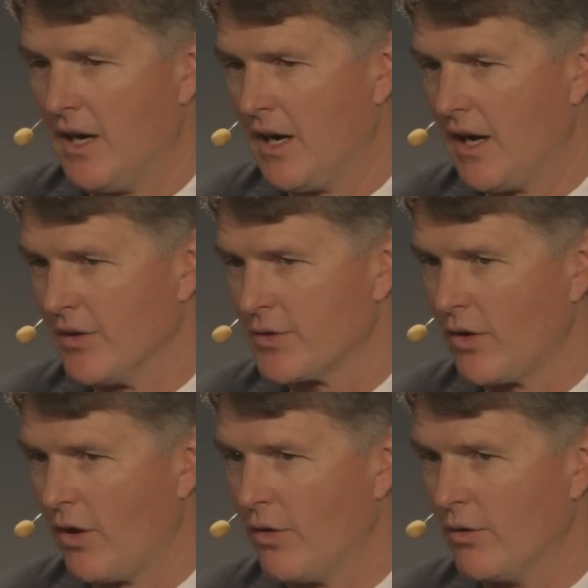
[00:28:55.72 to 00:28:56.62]
Uh,
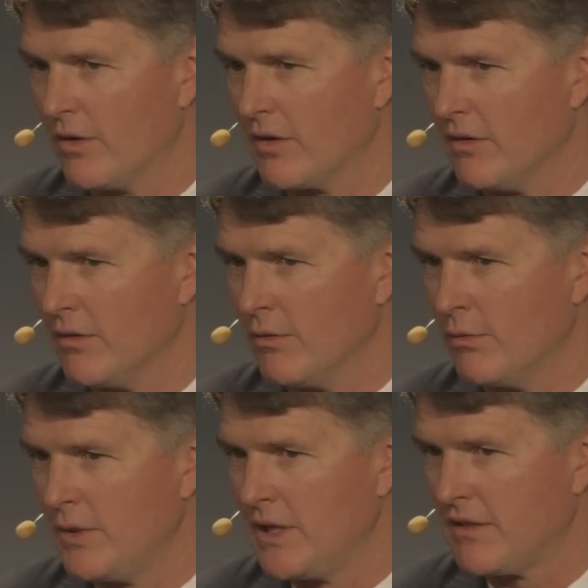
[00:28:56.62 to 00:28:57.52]
so
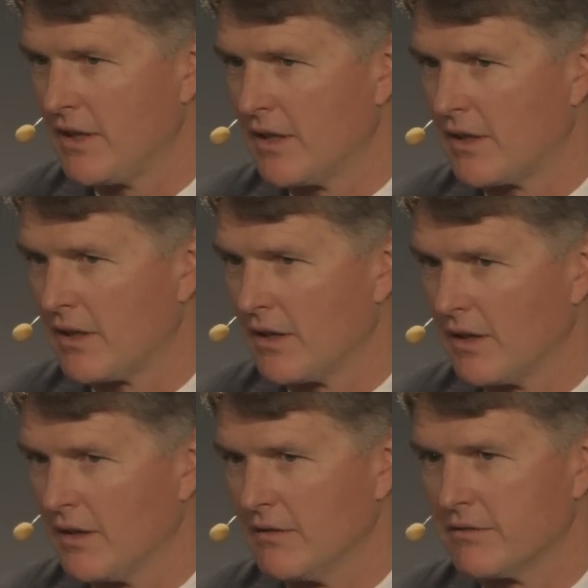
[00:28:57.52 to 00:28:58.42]
we think,
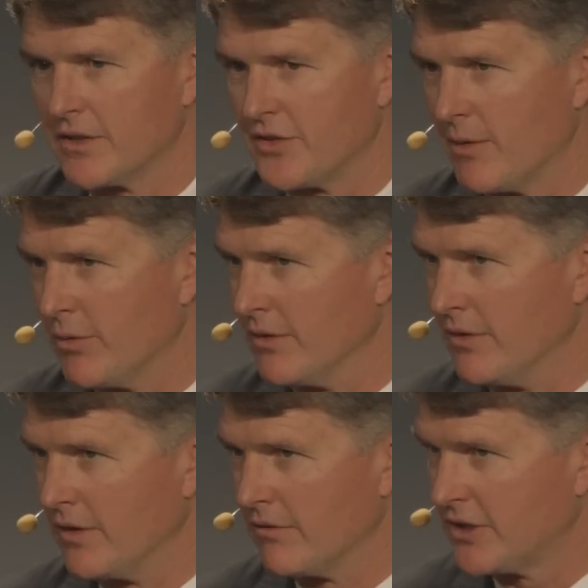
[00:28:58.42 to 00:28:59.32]
uh, for example,
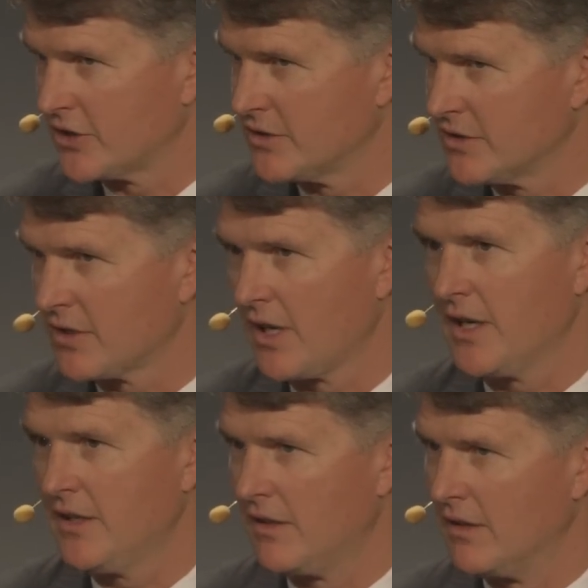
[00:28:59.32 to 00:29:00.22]
on the fiction
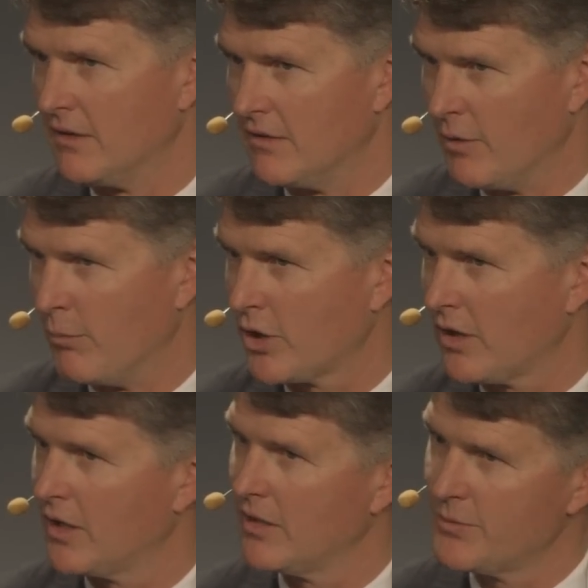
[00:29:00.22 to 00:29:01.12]
side, the the book
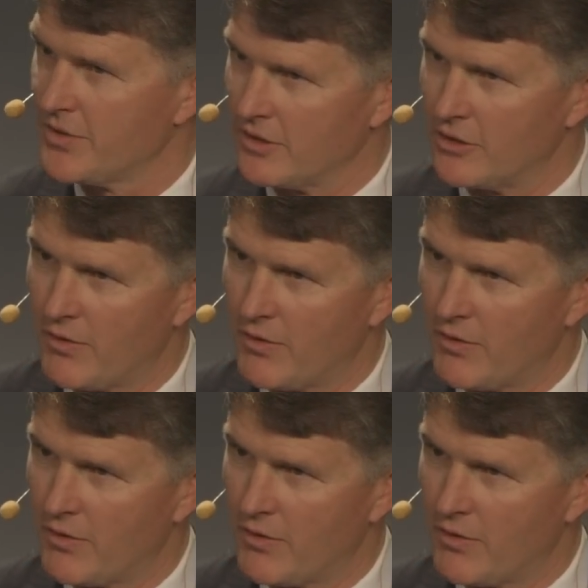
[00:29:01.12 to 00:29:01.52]
clubs and the